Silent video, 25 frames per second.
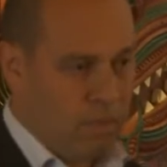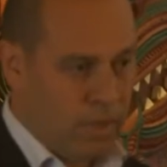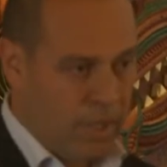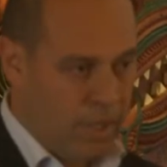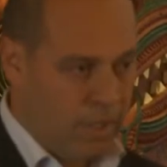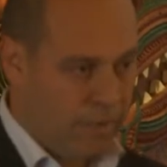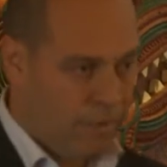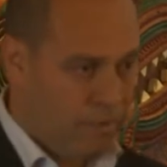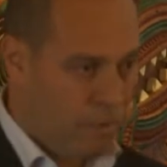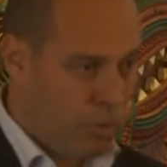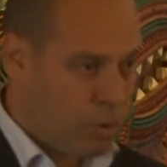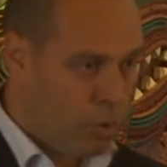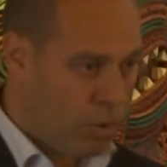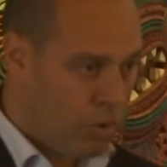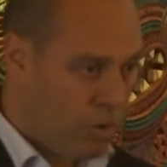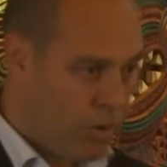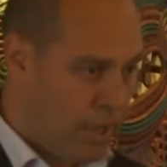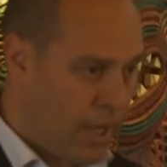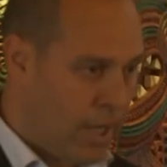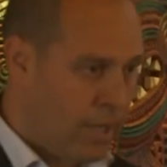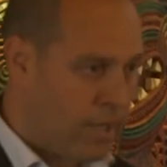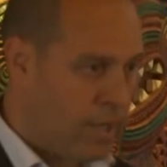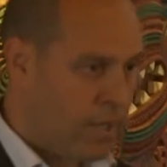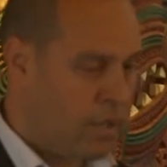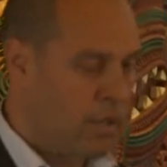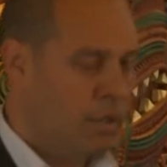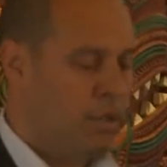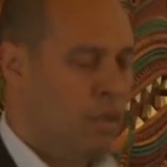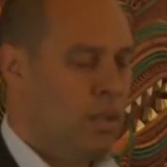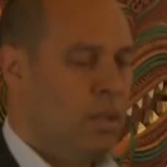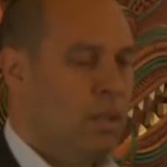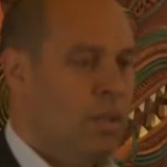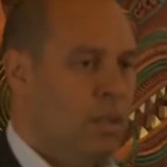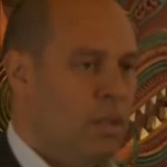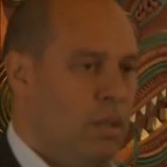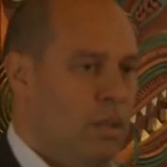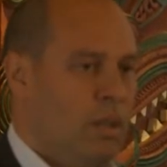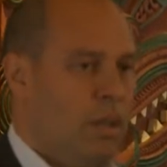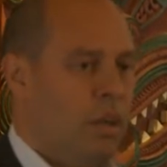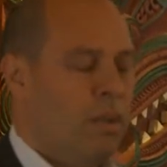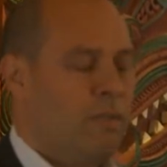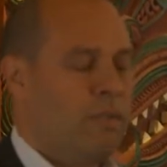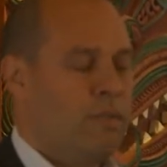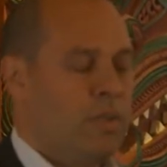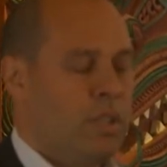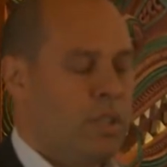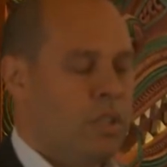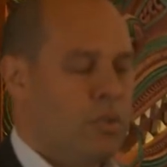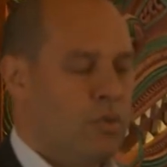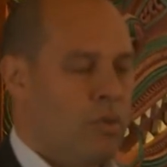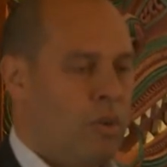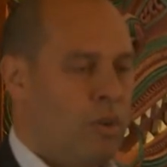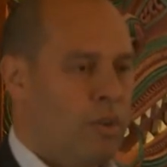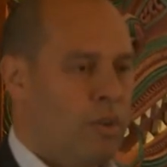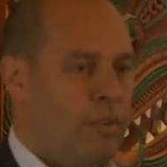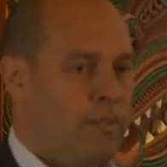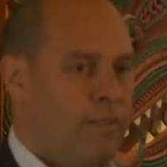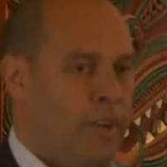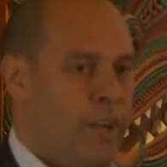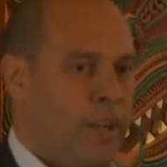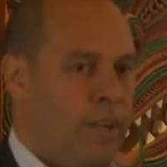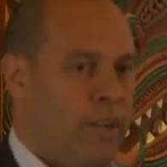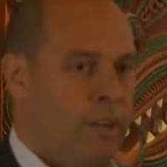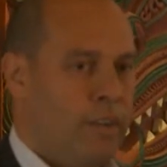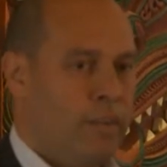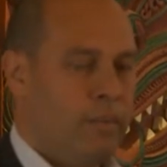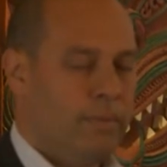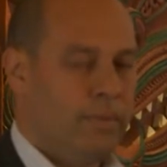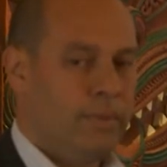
therefore creating hopefully stronger whānau.